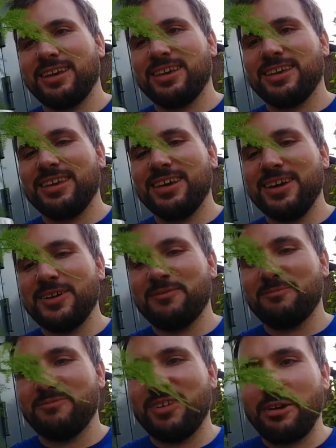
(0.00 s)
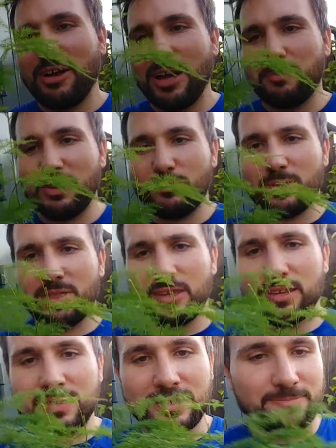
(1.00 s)
yeah, very happy with
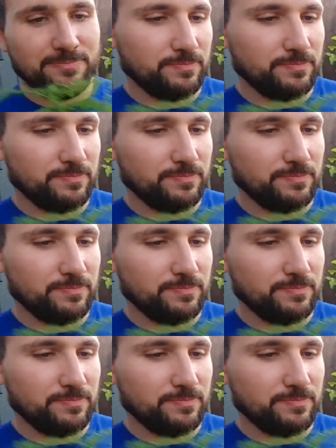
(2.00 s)
this.